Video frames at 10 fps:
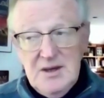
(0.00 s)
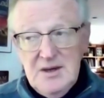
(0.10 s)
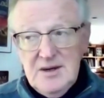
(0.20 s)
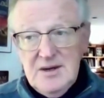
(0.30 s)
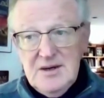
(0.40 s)

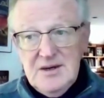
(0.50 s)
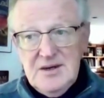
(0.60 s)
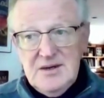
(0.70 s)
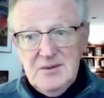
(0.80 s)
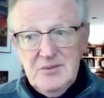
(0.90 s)
uh,
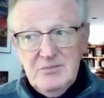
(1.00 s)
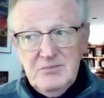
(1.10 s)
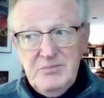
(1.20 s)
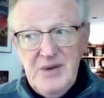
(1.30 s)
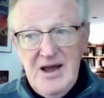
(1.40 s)

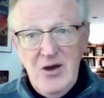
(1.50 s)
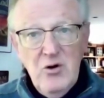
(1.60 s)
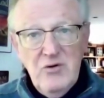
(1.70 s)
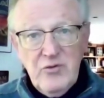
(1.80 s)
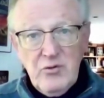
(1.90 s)
by
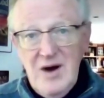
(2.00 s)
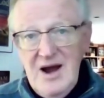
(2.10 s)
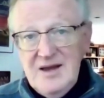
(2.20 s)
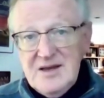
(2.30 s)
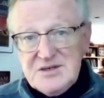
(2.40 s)

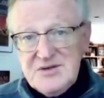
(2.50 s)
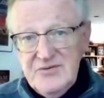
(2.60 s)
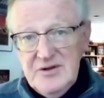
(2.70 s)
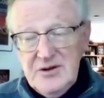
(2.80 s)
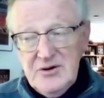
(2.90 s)
overriding
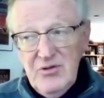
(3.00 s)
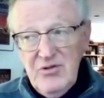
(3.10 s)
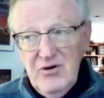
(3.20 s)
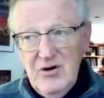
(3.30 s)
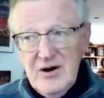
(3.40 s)
civilian
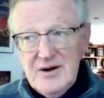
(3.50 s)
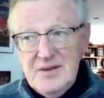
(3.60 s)
authority.